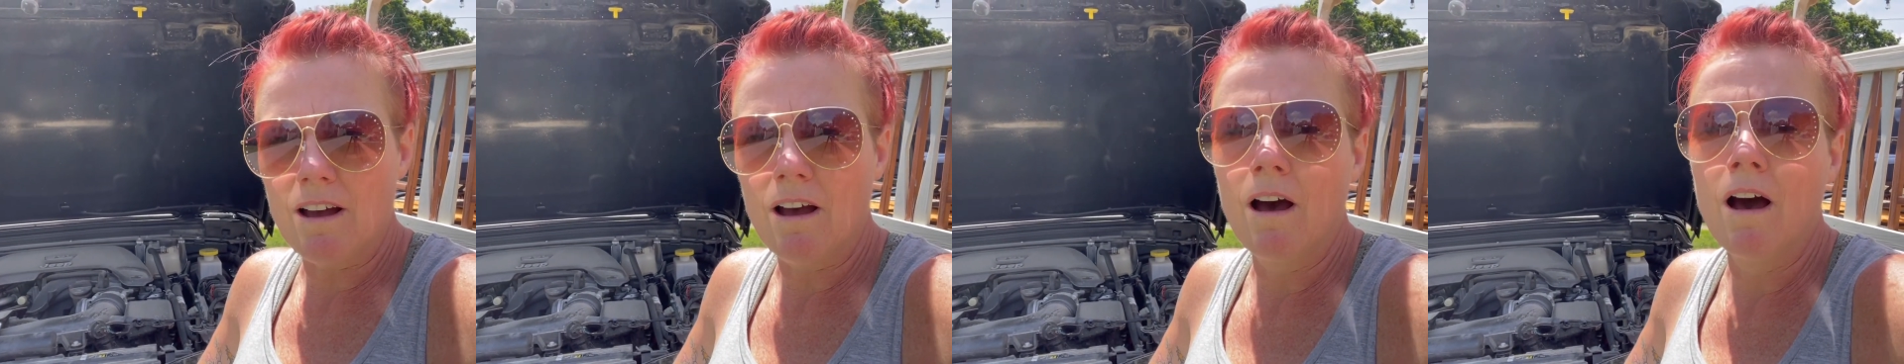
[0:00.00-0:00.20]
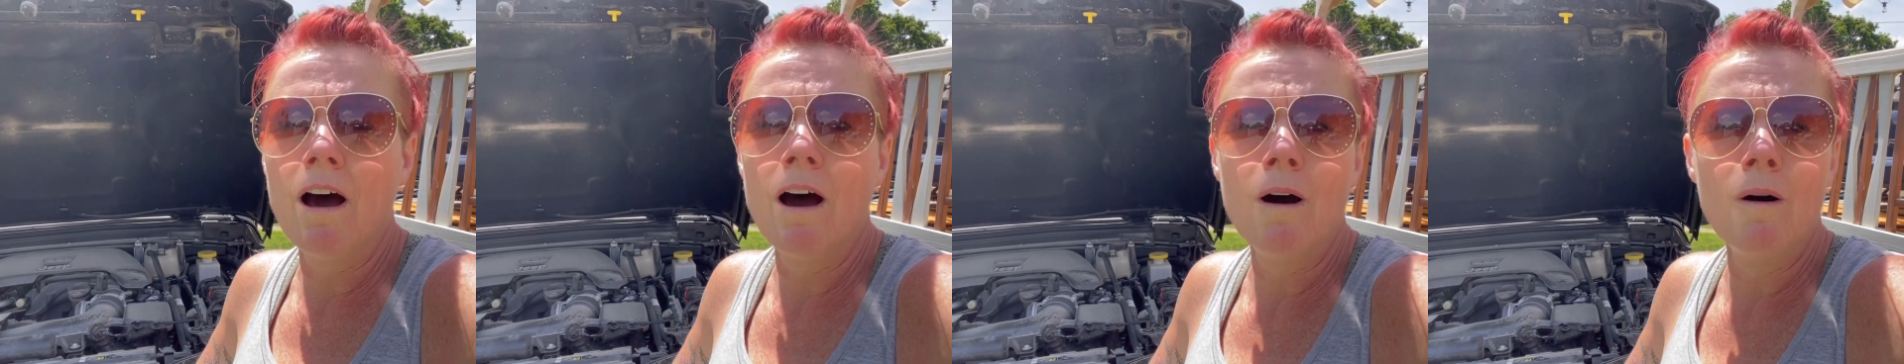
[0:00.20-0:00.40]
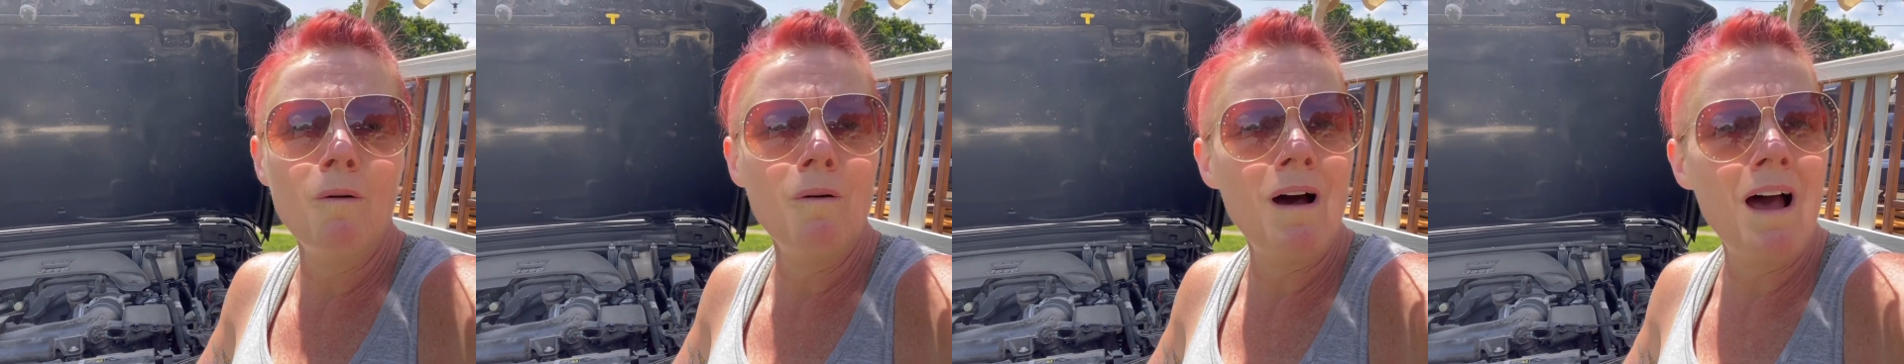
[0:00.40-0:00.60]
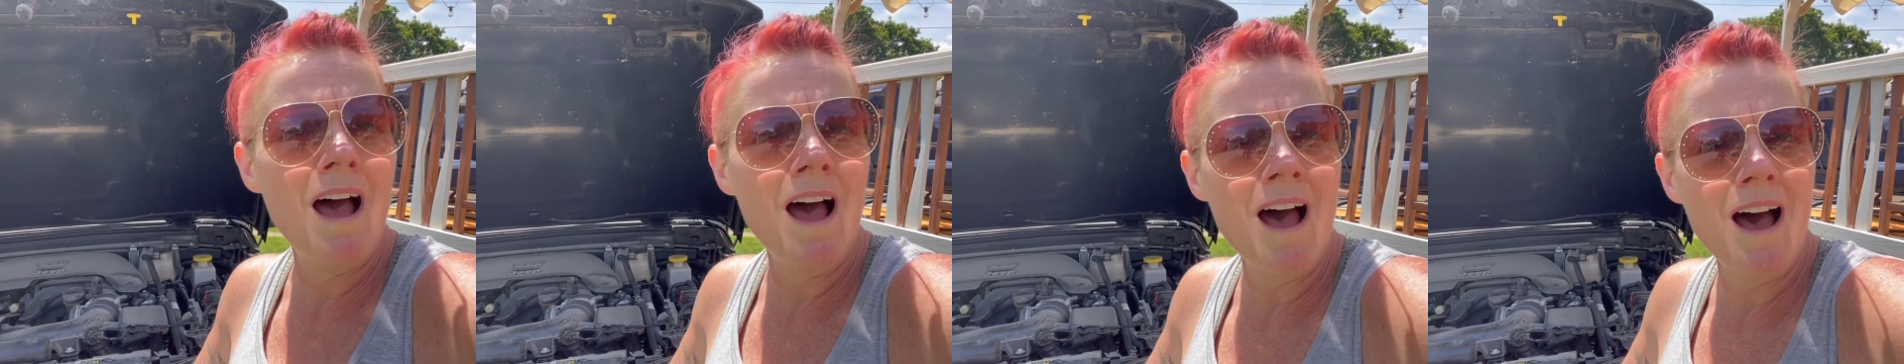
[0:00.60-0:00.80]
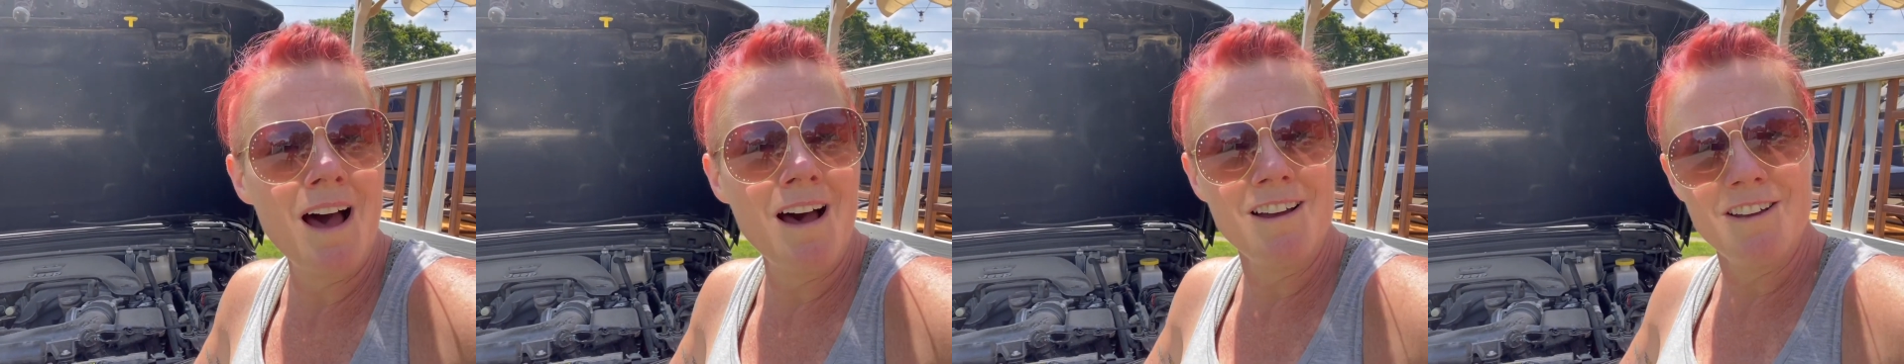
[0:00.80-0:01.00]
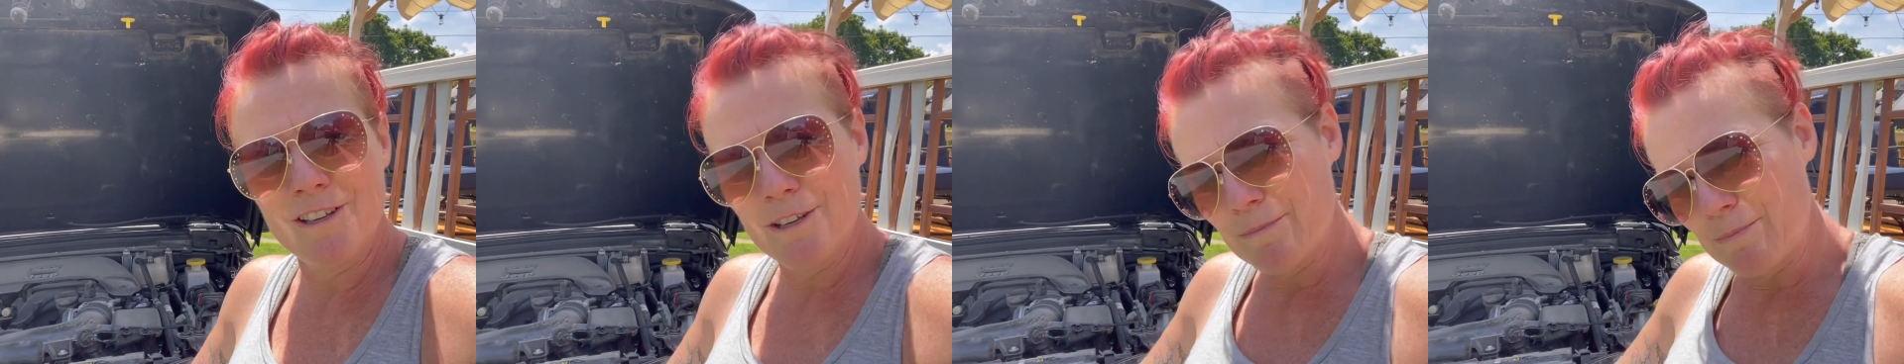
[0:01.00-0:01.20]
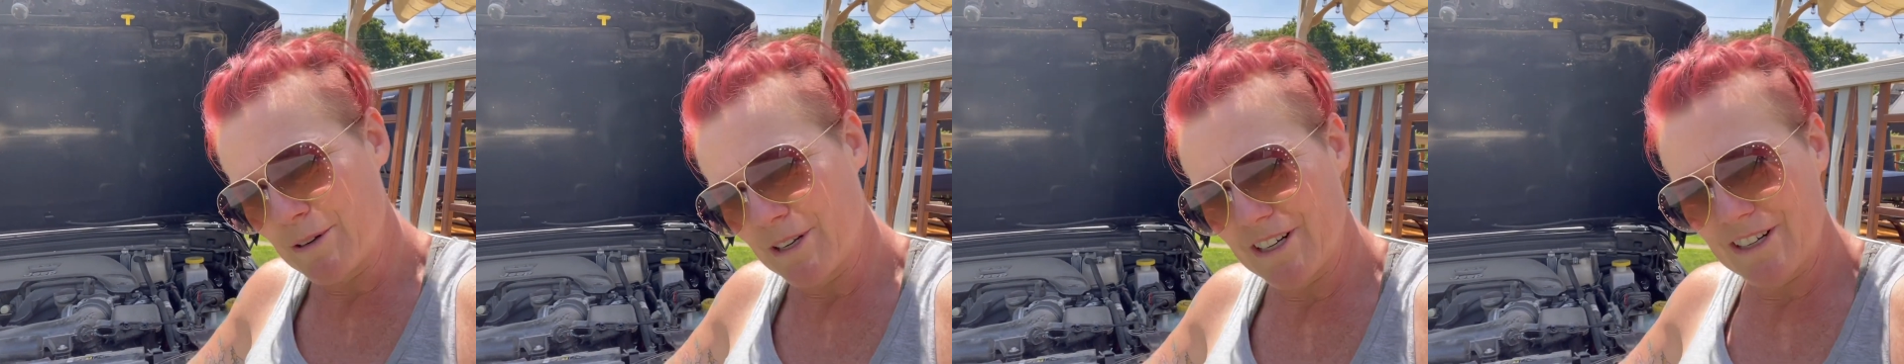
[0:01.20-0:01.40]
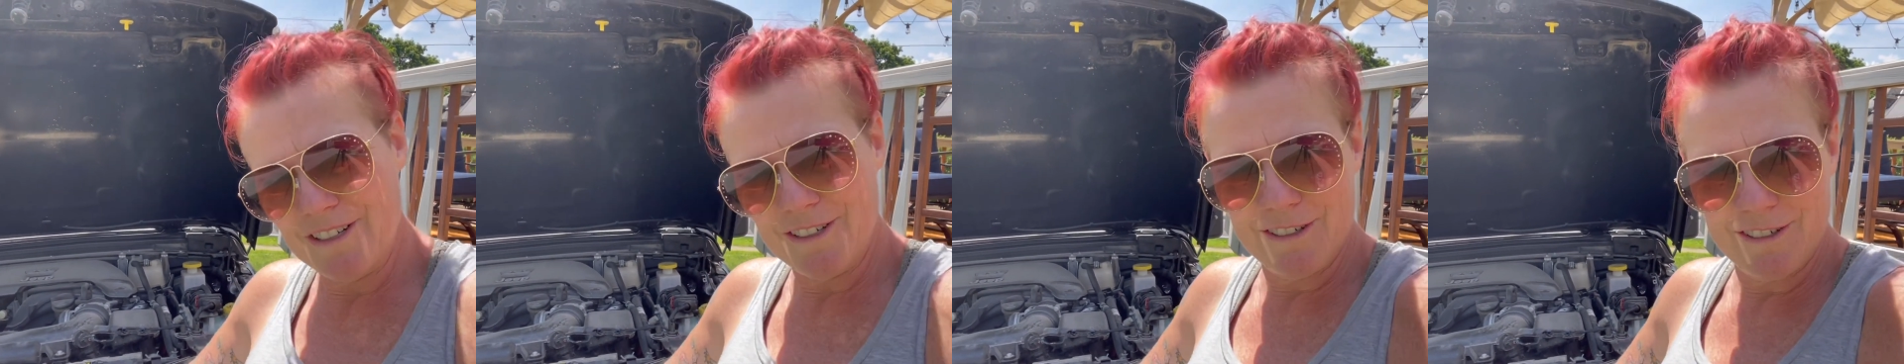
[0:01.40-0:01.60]
oh wow, you put
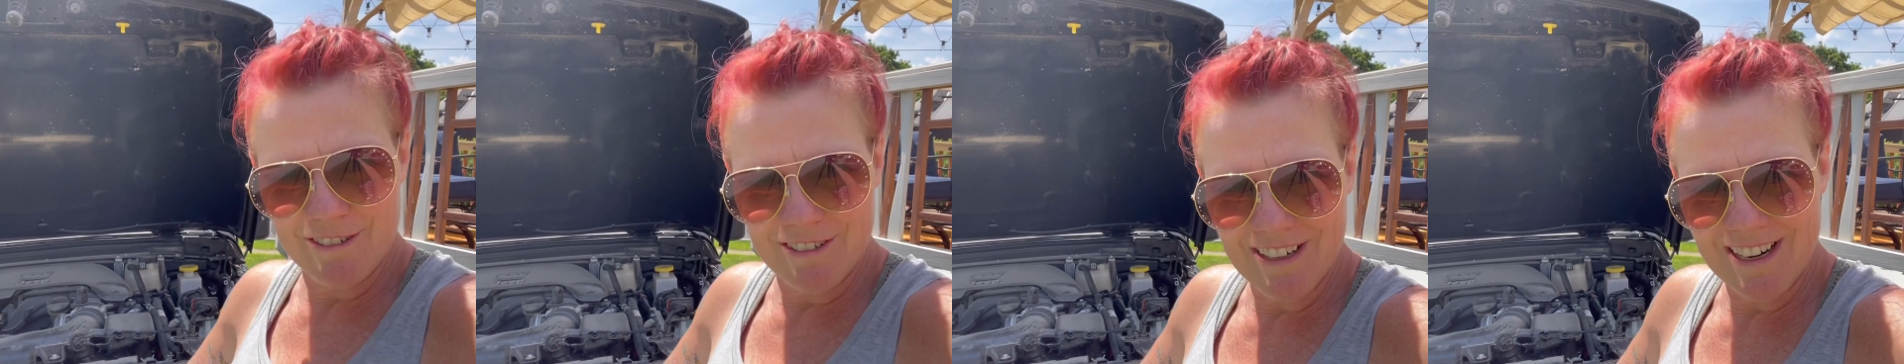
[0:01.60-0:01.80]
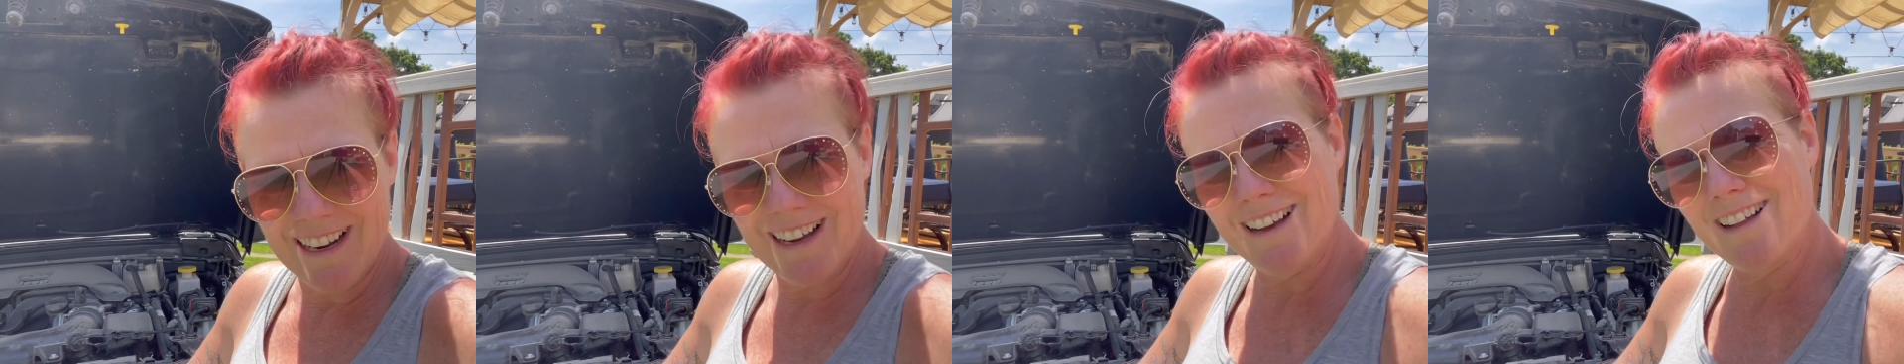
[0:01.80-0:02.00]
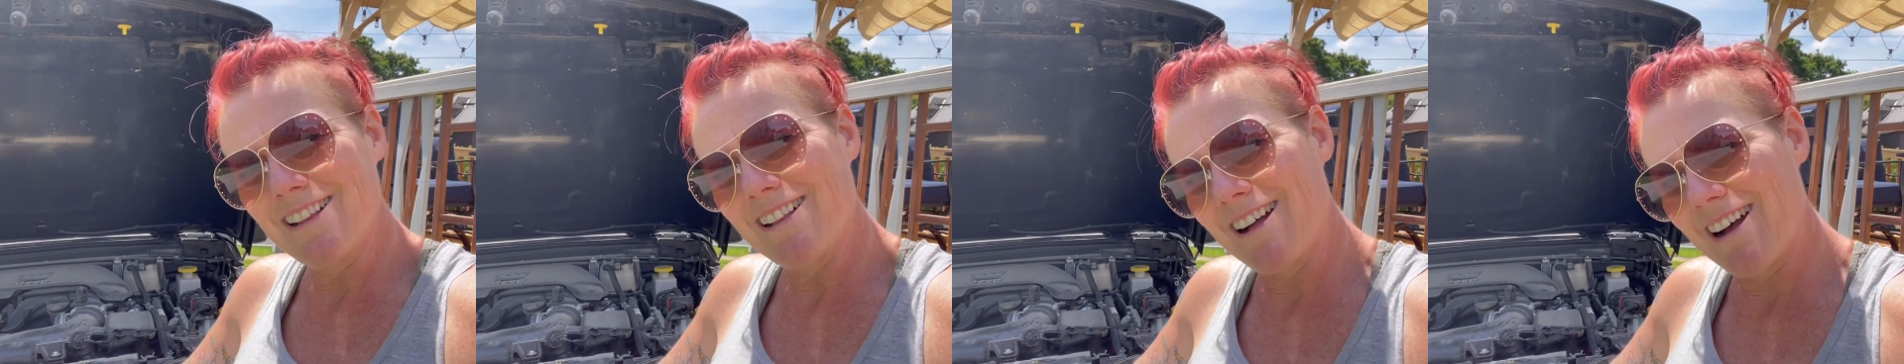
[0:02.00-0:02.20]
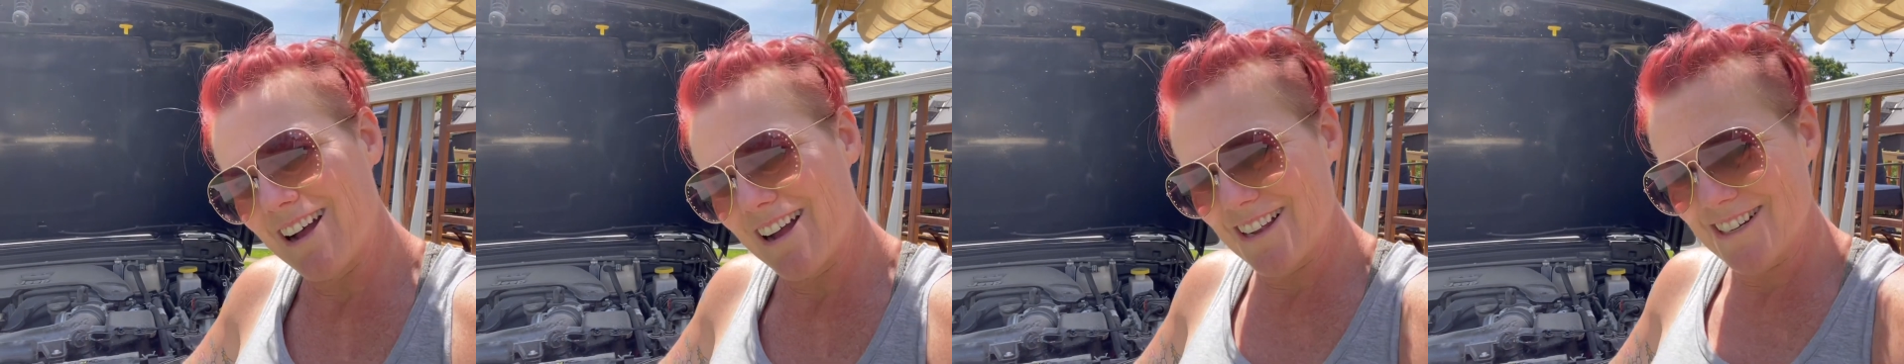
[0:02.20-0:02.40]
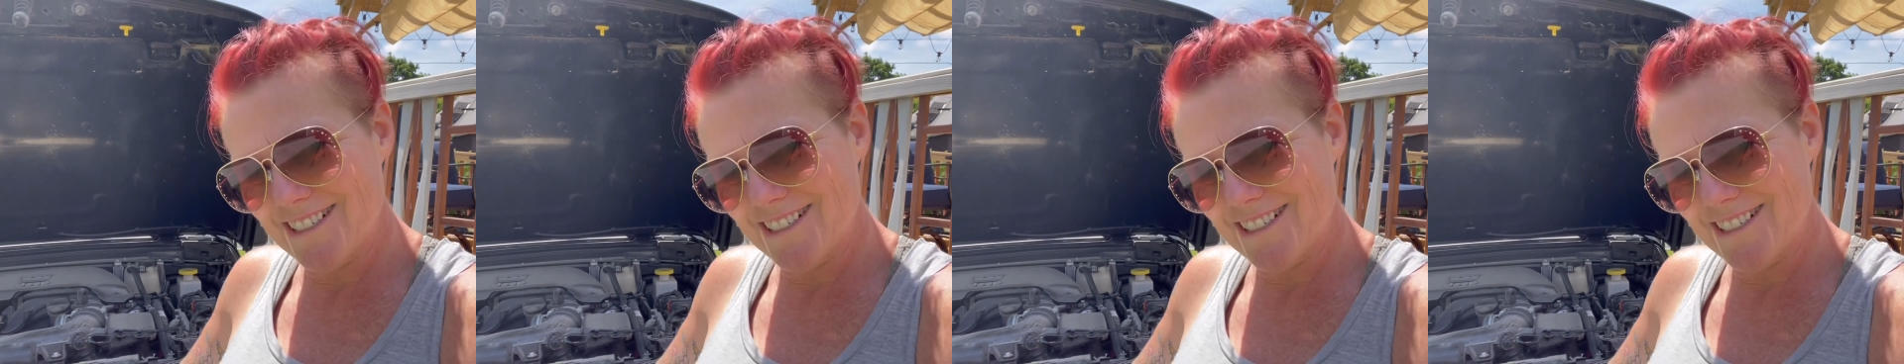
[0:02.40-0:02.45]
a new grill on,